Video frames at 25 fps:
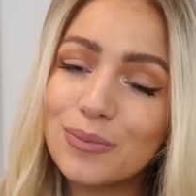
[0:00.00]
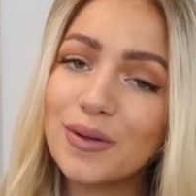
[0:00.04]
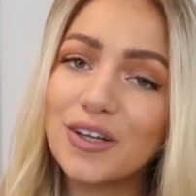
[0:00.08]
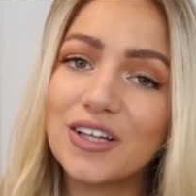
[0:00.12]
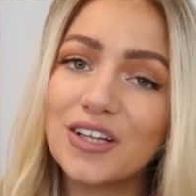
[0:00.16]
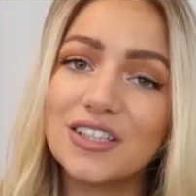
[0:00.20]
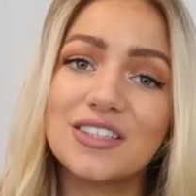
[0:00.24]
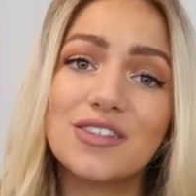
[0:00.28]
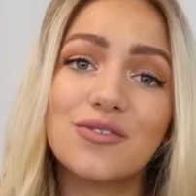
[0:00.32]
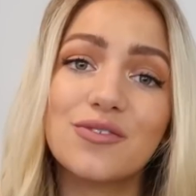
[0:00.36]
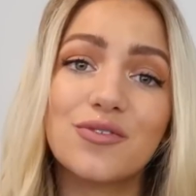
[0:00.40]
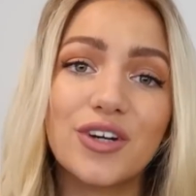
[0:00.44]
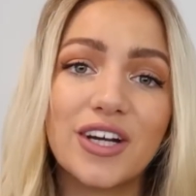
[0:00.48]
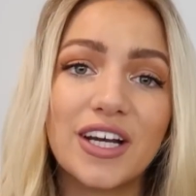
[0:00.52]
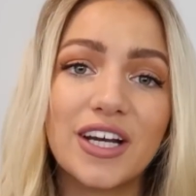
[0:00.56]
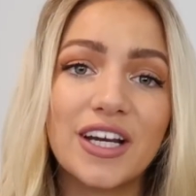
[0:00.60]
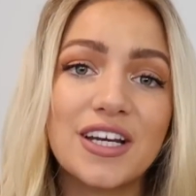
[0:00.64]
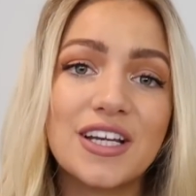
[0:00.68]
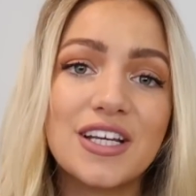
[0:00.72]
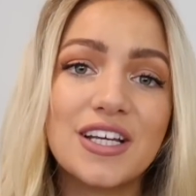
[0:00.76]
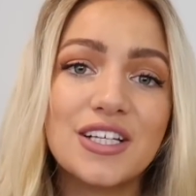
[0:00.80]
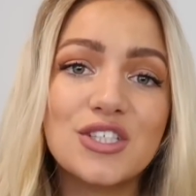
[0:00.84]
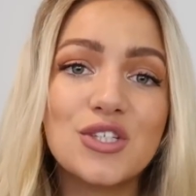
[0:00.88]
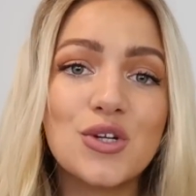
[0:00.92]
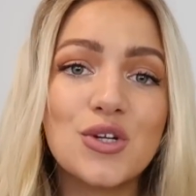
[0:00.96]
because it really
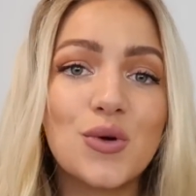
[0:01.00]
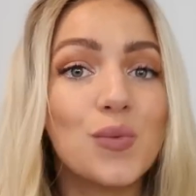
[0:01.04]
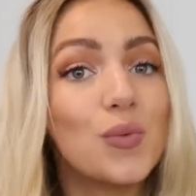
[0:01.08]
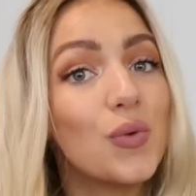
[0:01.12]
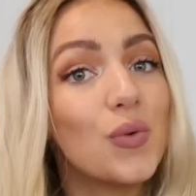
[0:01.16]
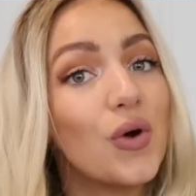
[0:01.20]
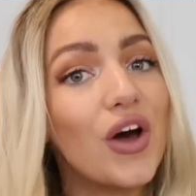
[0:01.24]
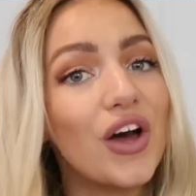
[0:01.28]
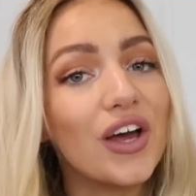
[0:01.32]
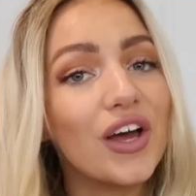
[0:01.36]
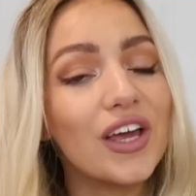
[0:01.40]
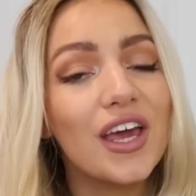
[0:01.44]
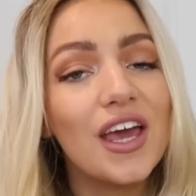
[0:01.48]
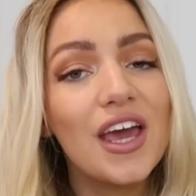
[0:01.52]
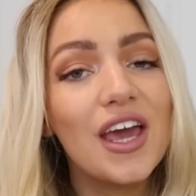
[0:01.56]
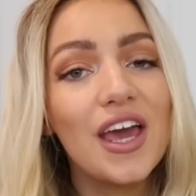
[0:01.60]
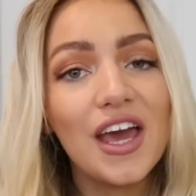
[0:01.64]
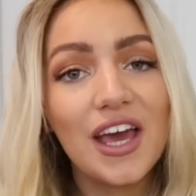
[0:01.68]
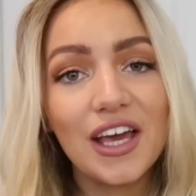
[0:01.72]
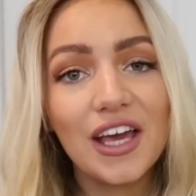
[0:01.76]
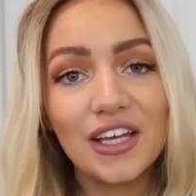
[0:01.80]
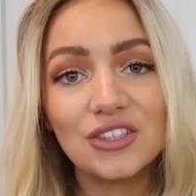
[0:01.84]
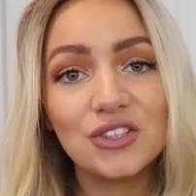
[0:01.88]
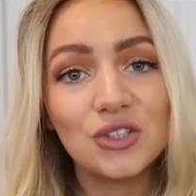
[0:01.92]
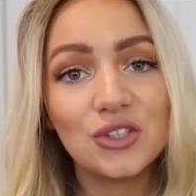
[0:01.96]
needs to work
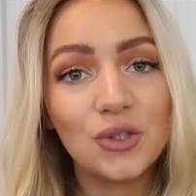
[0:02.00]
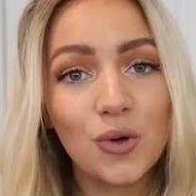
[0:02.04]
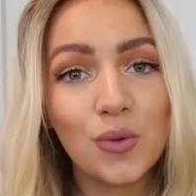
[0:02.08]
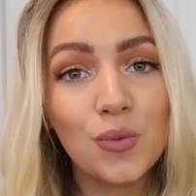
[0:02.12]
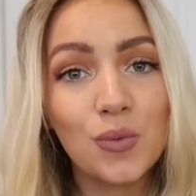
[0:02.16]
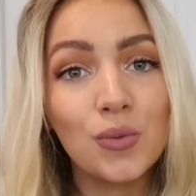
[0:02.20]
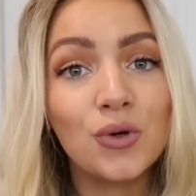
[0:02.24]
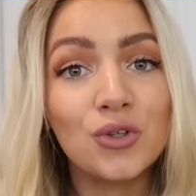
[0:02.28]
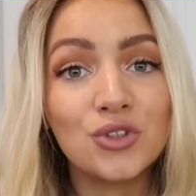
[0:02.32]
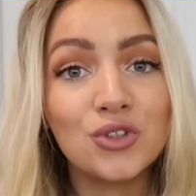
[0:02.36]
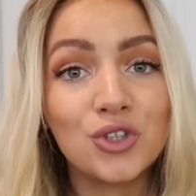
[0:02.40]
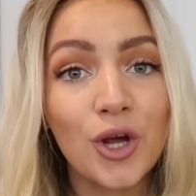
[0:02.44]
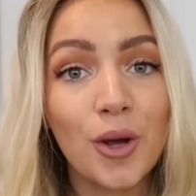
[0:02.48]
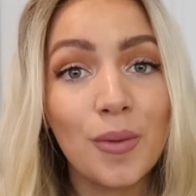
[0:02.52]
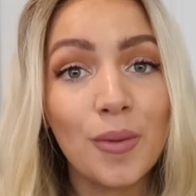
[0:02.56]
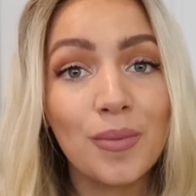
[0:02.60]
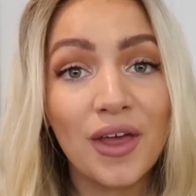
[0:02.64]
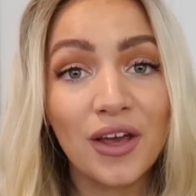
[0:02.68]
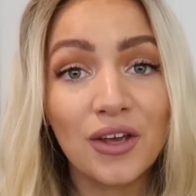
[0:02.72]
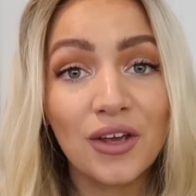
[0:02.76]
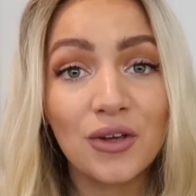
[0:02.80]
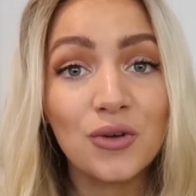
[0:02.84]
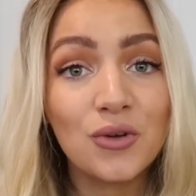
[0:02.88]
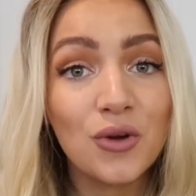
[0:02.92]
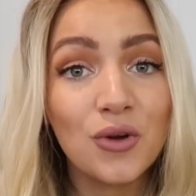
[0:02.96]
into your wardrobe
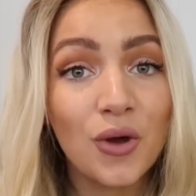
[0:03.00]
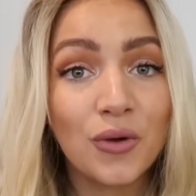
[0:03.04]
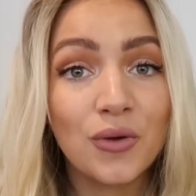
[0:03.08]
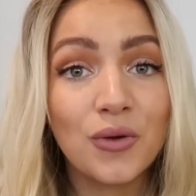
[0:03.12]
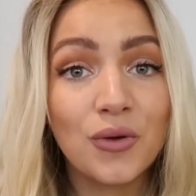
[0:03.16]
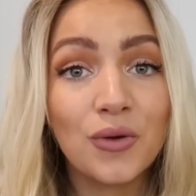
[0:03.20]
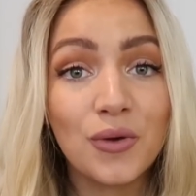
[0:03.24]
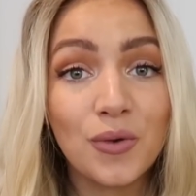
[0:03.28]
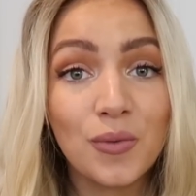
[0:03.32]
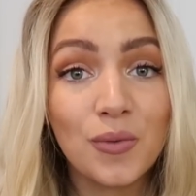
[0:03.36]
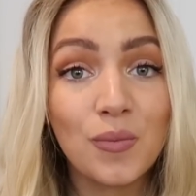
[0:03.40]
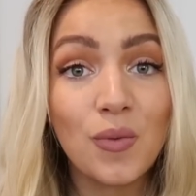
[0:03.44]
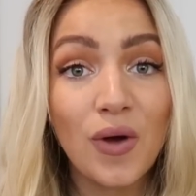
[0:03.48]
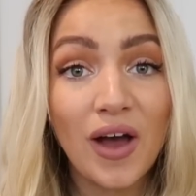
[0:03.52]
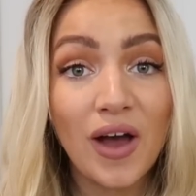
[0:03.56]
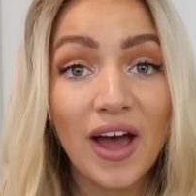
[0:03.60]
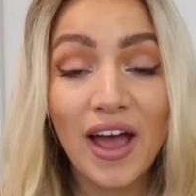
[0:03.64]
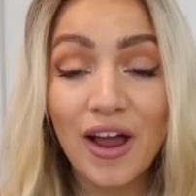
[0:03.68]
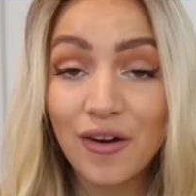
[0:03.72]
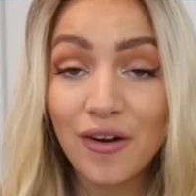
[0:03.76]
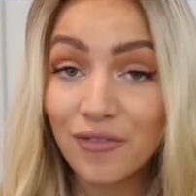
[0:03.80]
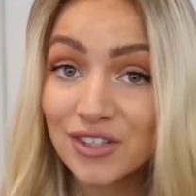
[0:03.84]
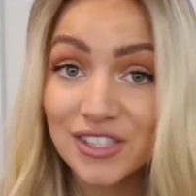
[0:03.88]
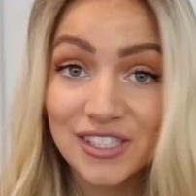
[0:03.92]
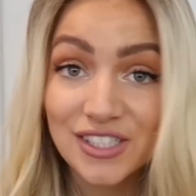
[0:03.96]
that you know you can wear
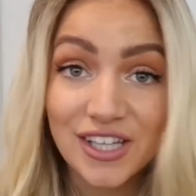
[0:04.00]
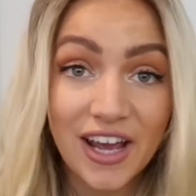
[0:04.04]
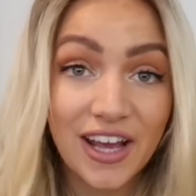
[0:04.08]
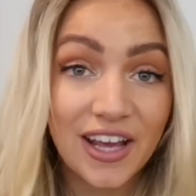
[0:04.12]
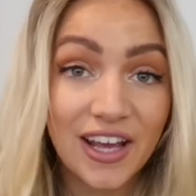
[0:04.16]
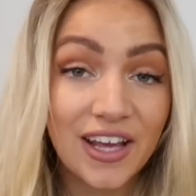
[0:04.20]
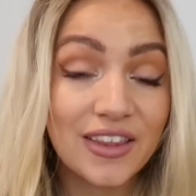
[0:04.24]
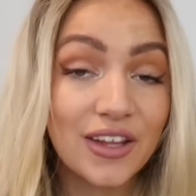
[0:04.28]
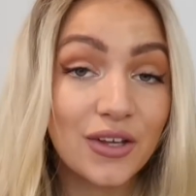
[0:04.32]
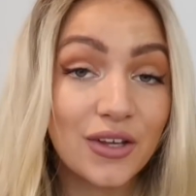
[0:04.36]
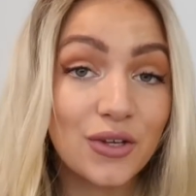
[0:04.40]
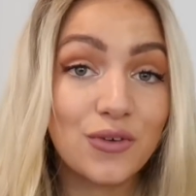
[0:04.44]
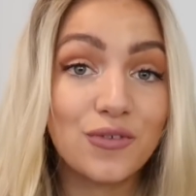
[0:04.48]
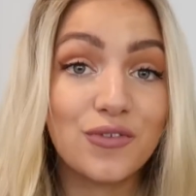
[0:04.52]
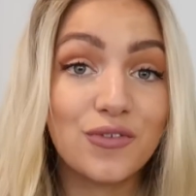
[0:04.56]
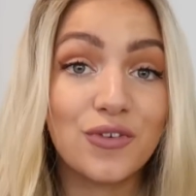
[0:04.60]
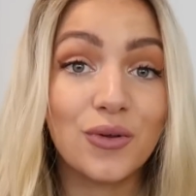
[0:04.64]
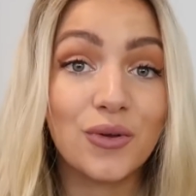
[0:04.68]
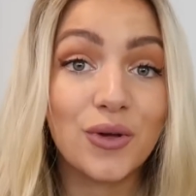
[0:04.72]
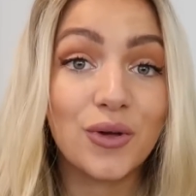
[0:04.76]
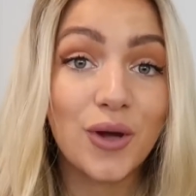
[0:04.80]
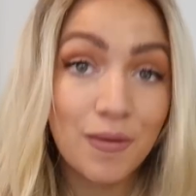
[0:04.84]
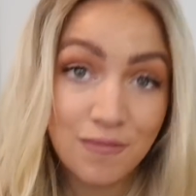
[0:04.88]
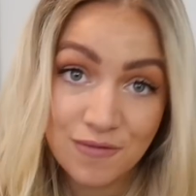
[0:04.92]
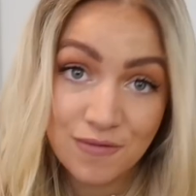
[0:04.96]
every day and that you feel
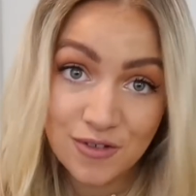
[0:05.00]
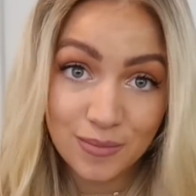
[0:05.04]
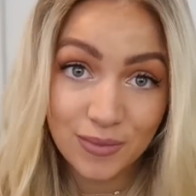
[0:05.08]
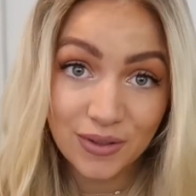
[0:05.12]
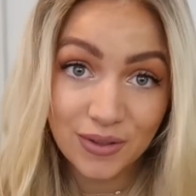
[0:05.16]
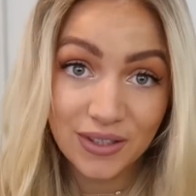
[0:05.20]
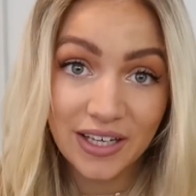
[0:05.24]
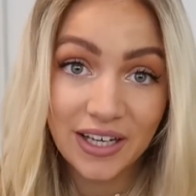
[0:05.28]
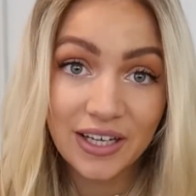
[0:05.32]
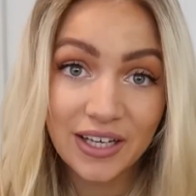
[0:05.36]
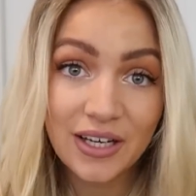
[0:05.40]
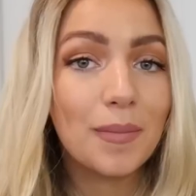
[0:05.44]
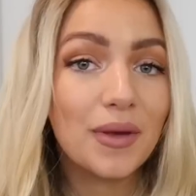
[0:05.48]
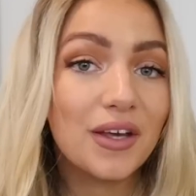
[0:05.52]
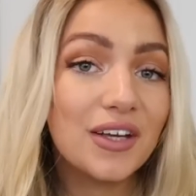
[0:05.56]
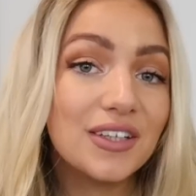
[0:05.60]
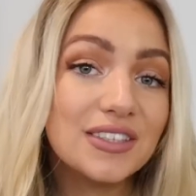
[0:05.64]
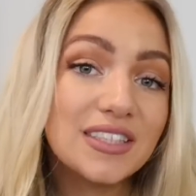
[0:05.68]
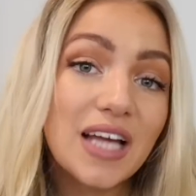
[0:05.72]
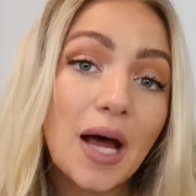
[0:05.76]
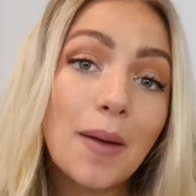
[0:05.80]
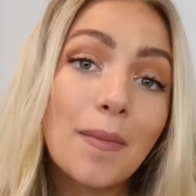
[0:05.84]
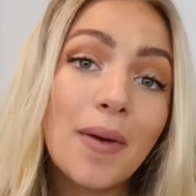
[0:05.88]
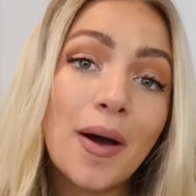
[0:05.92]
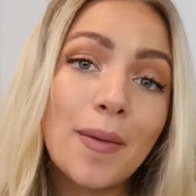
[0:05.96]
comfortable in, because
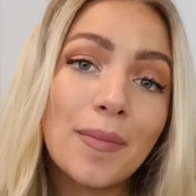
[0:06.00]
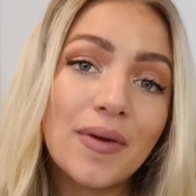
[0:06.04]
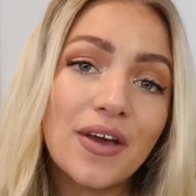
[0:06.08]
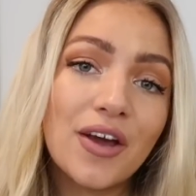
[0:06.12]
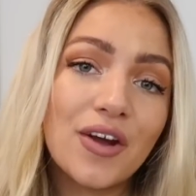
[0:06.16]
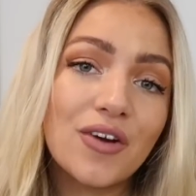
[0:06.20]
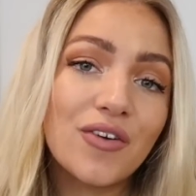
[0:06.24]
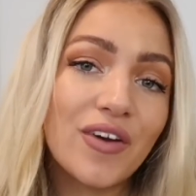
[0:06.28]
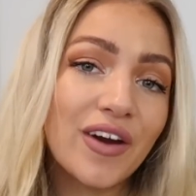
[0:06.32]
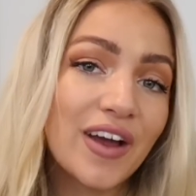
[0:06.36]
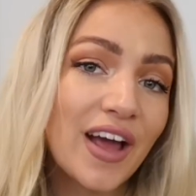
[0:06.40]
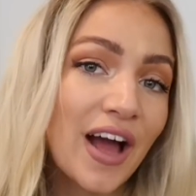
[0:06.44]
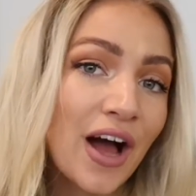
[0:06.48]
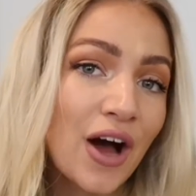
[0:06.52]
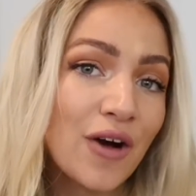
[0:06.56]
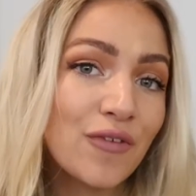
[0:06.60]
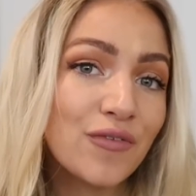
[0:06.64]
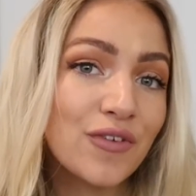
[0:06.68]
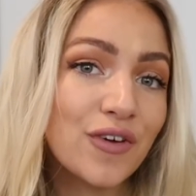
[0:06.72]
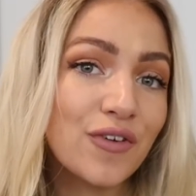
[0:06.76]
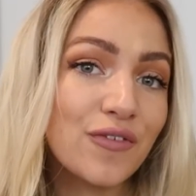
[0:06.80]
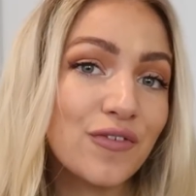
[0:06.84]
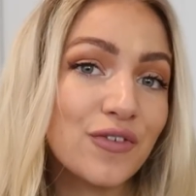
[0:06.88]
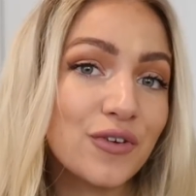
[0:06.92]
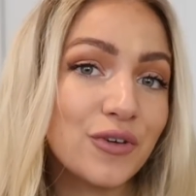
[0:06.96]
that might be a great
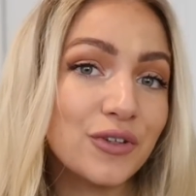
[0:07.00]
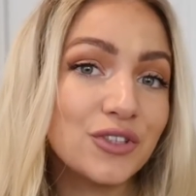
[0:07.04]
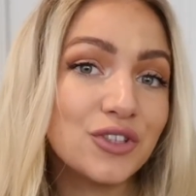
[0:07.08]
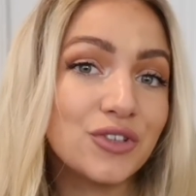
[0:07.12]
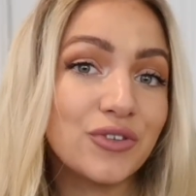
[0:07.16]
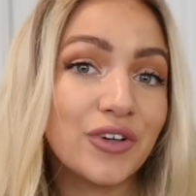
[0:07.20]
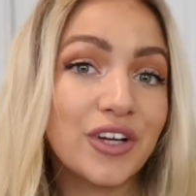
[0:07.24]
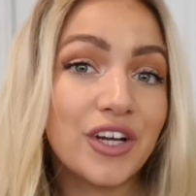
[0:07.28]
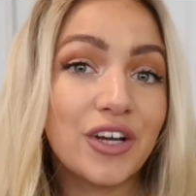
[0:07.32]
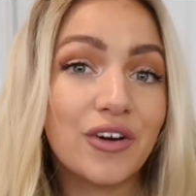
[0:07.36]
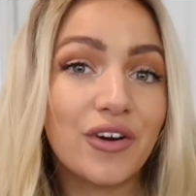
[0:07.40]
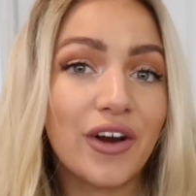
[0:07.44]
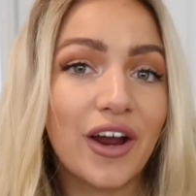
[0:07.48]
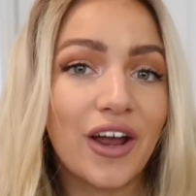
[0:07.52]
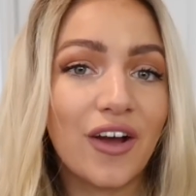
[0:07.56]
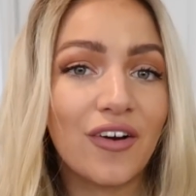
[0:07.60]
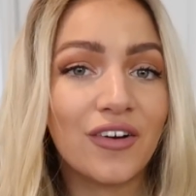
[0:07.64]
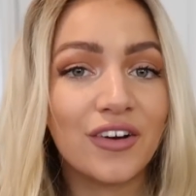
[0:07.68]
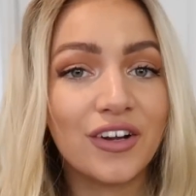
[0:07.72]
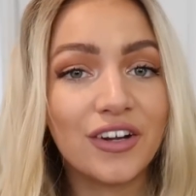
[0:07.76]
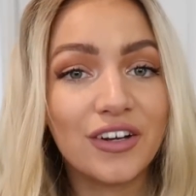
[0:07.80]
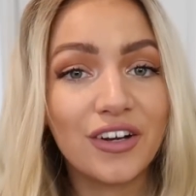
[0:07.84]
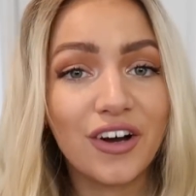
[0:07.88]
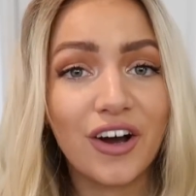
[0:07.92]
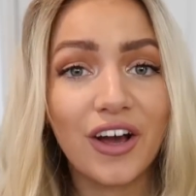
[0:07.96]
outfit for you to recreate
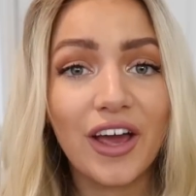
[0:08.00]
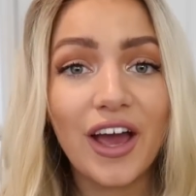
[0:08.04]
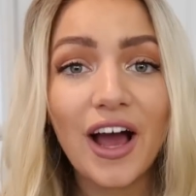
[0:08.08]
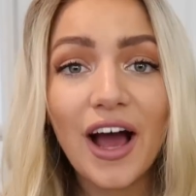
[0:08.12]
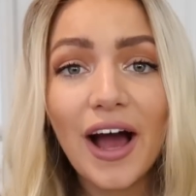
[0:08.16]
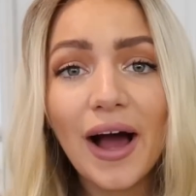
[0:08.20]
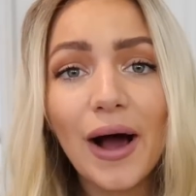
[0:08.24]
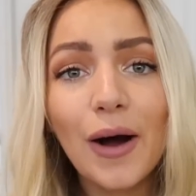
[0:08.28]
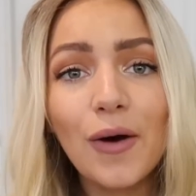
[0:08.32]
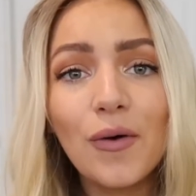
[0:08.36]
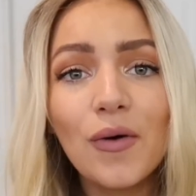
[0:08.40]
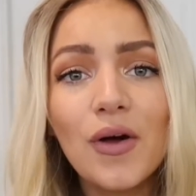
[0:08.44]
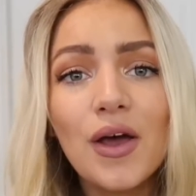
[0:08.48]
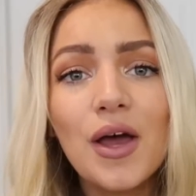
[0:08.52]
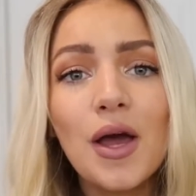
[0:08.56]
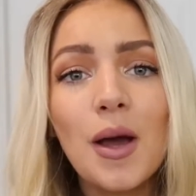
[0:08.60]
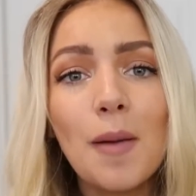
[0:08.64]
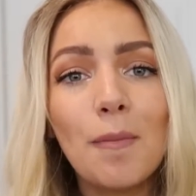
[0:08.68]
on a night out.